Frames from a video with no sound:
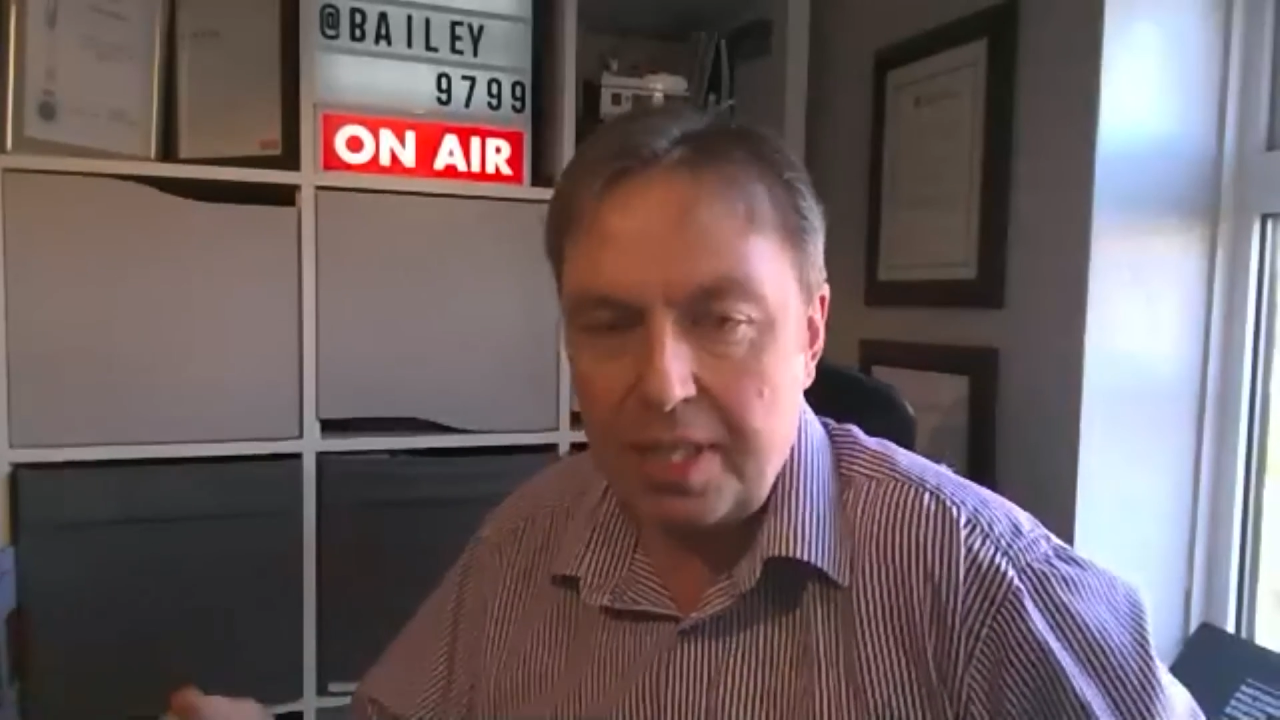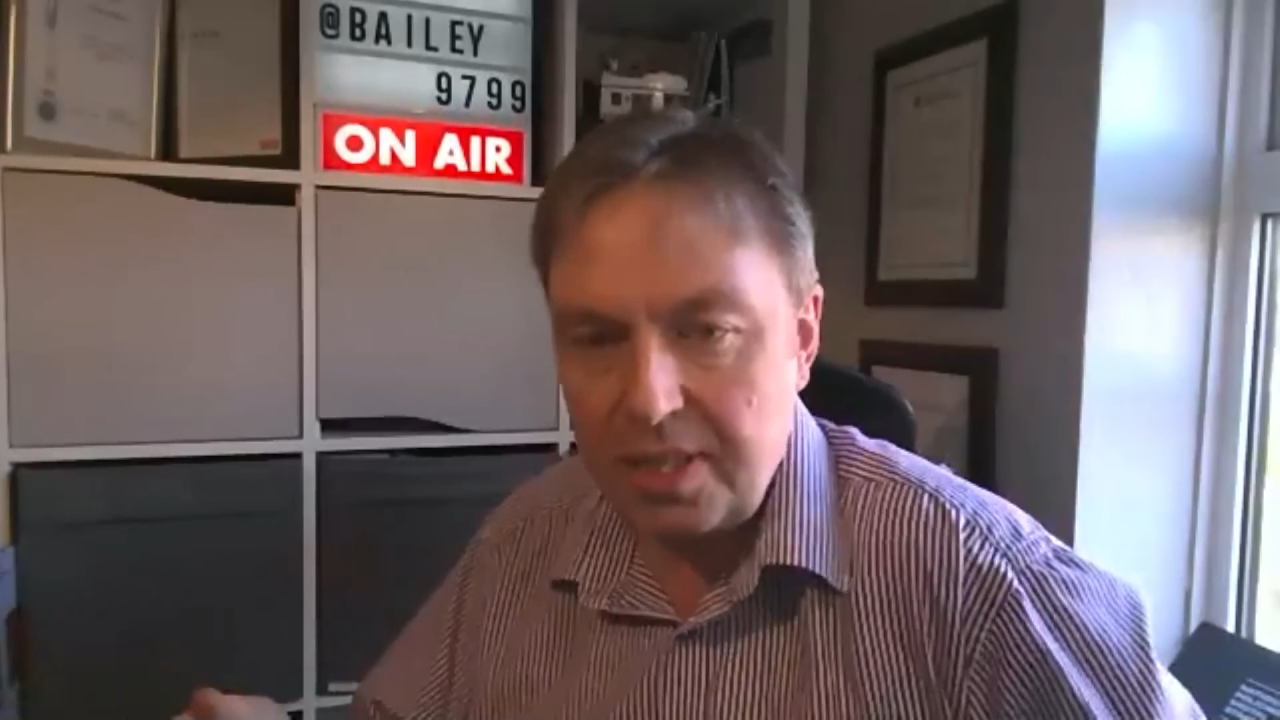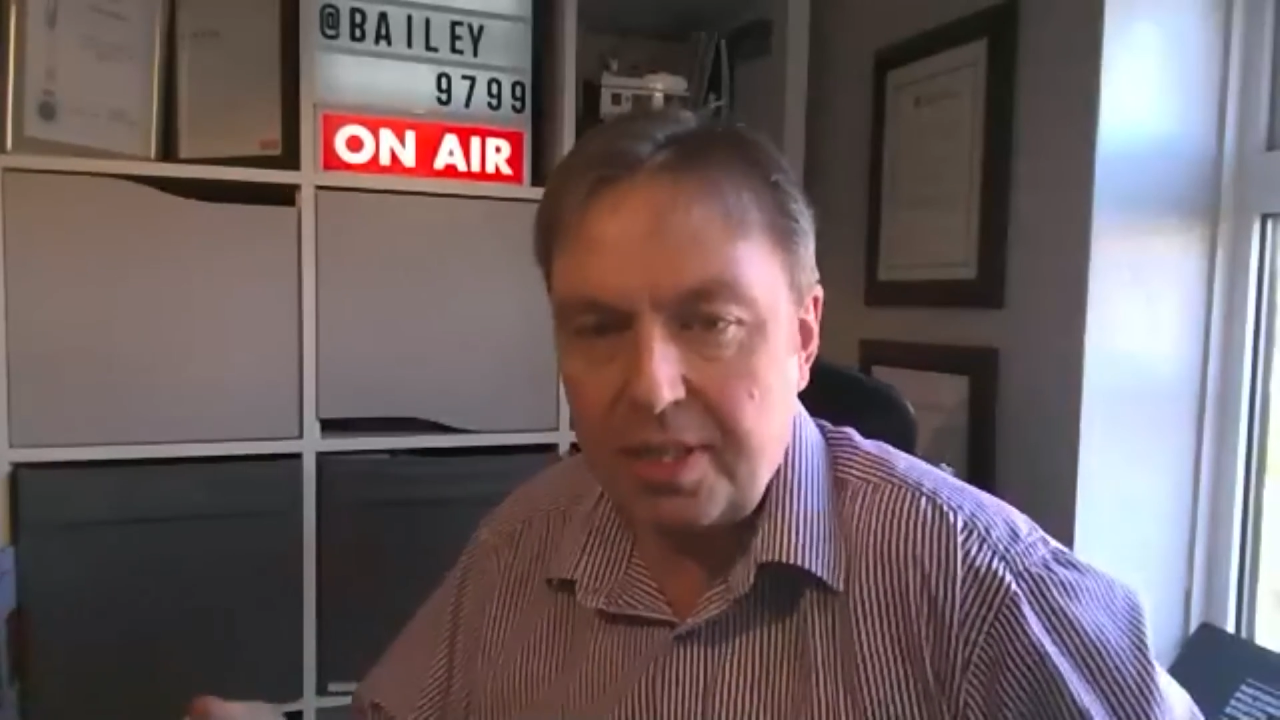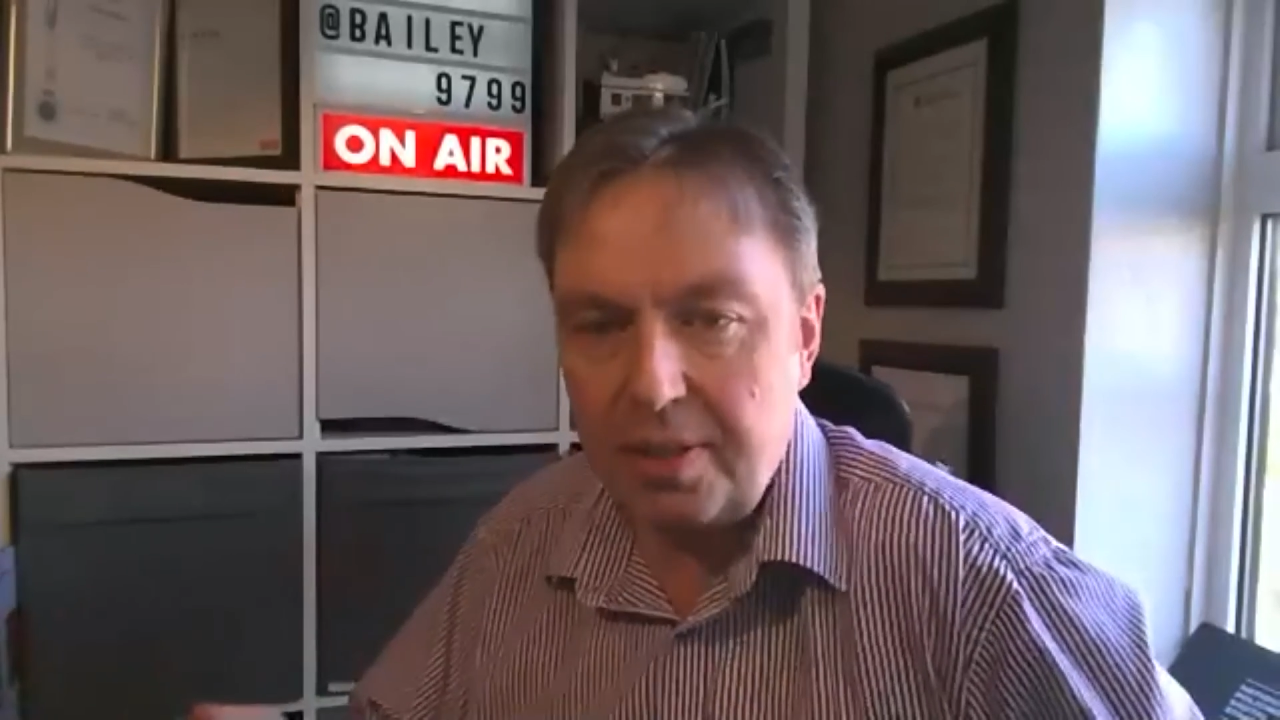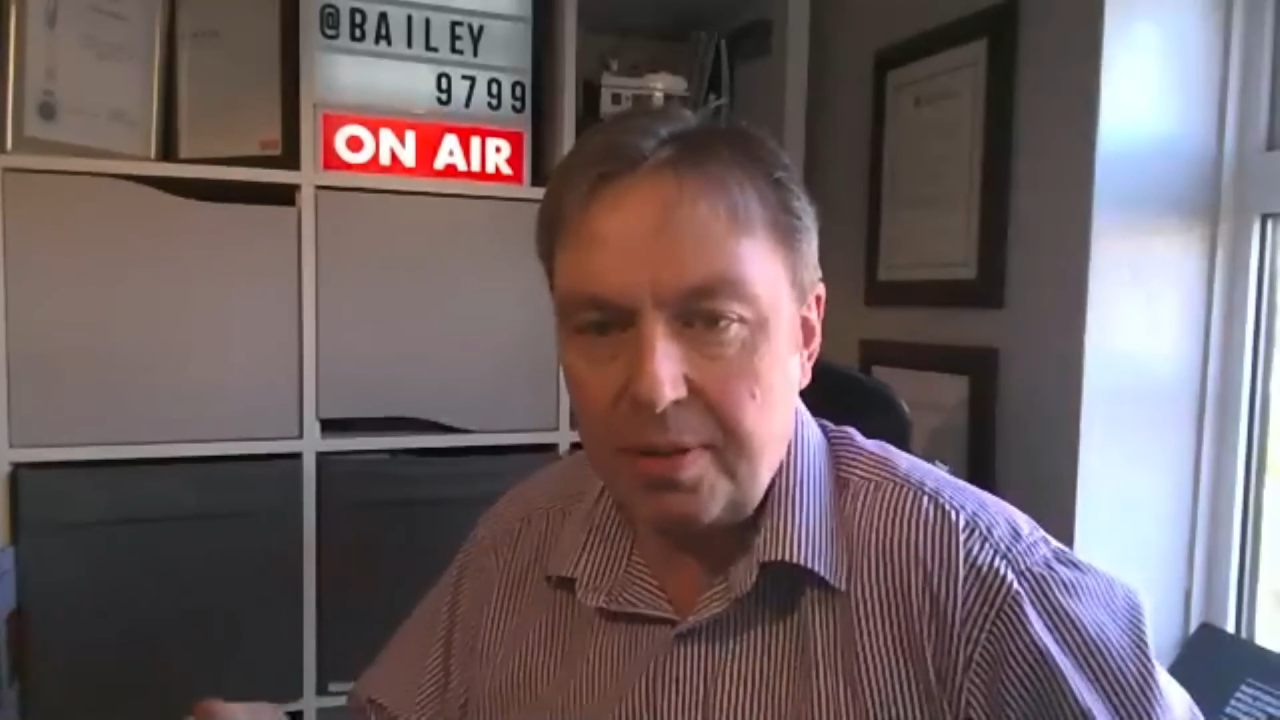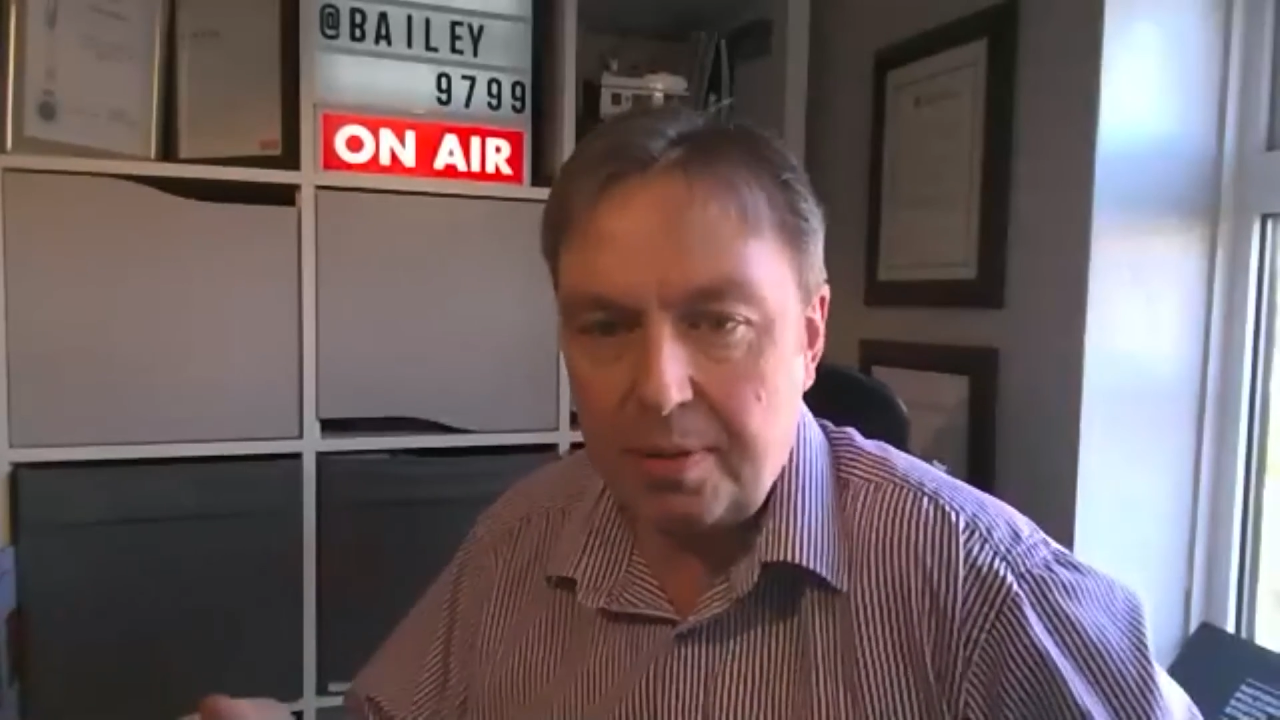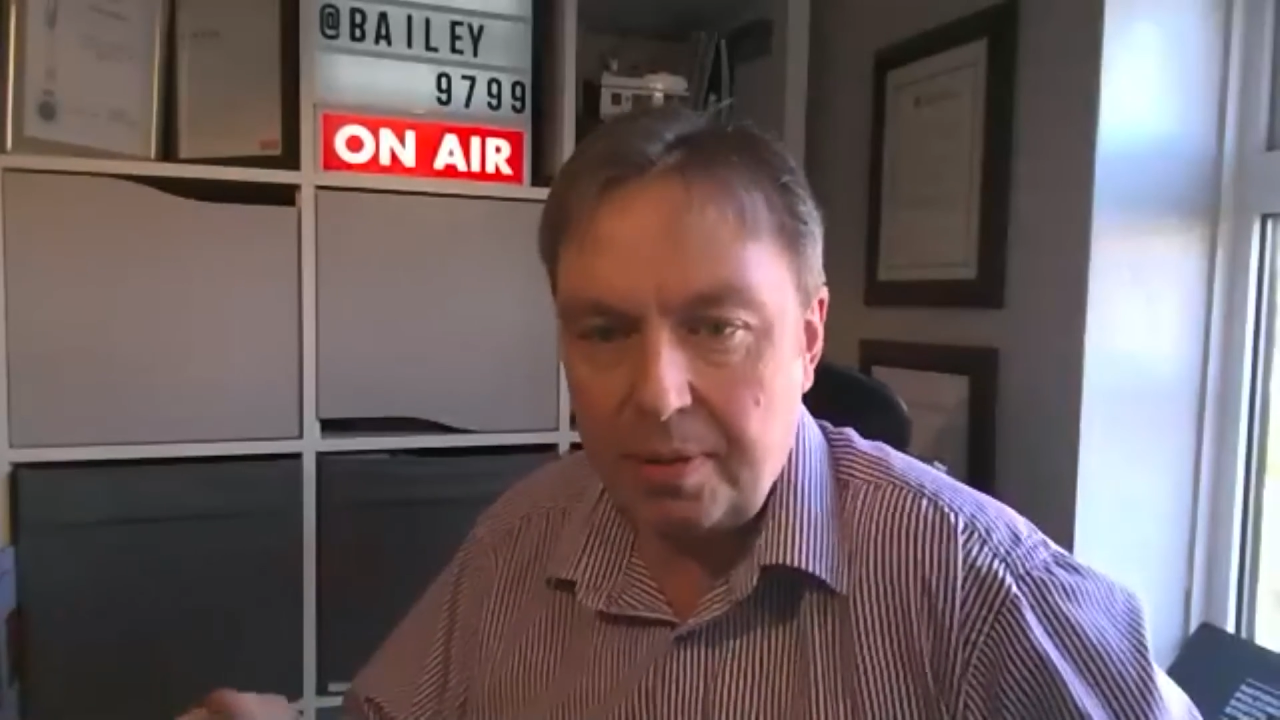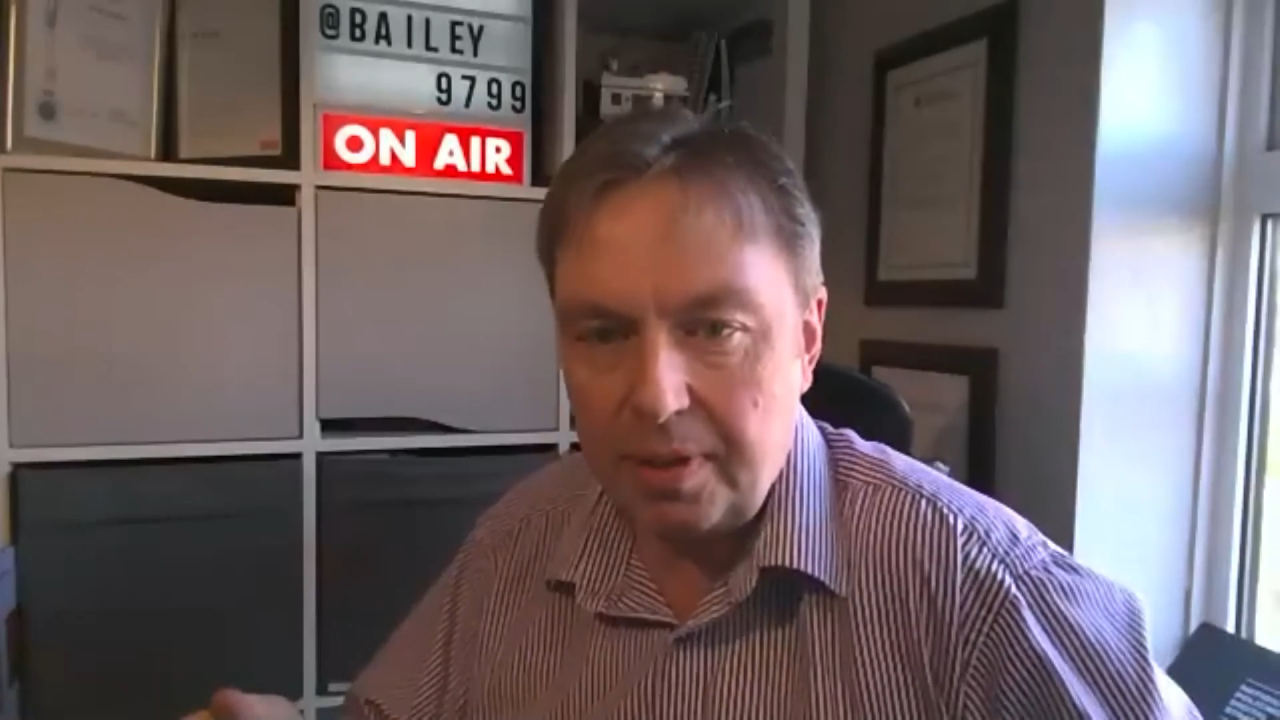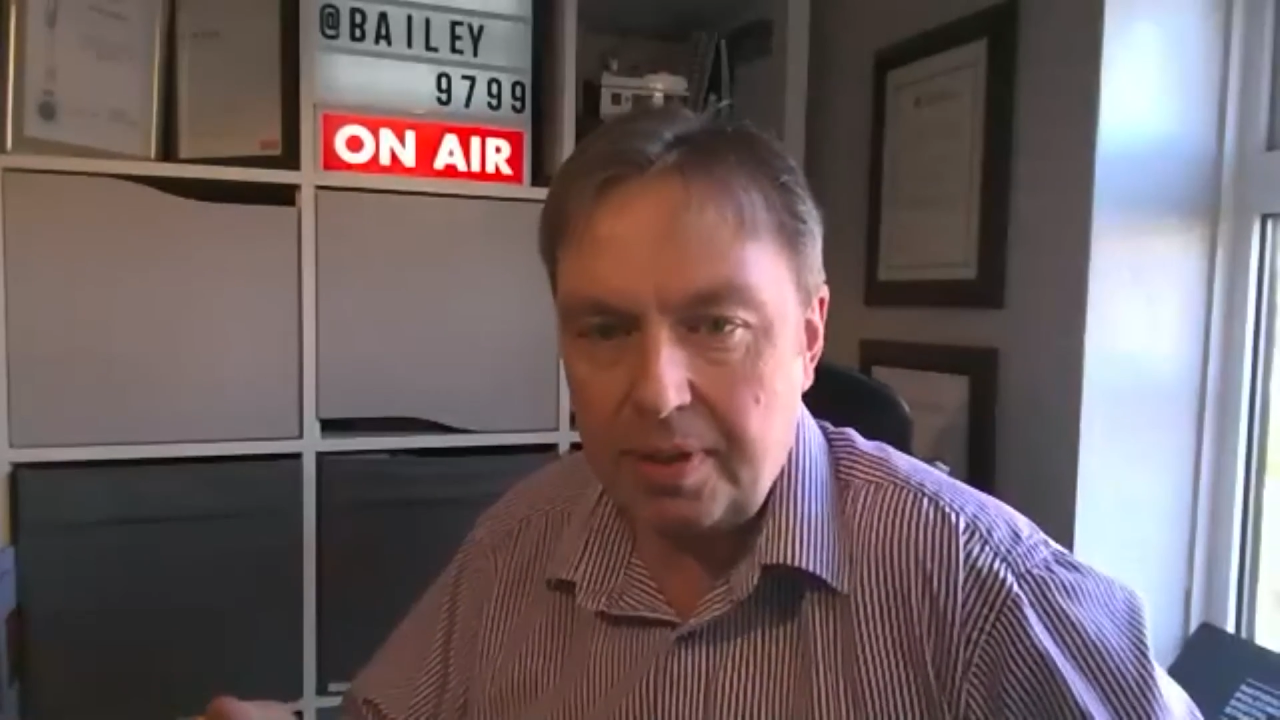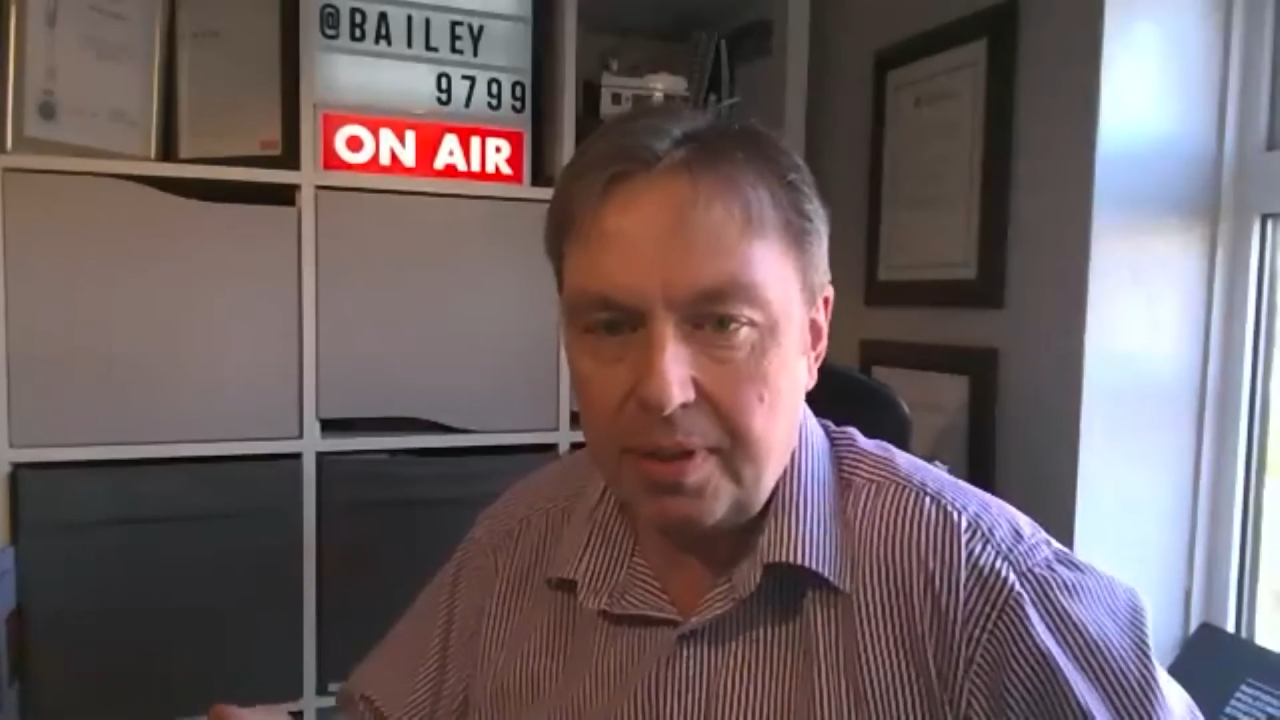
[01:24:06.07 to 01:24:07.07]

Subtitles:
to school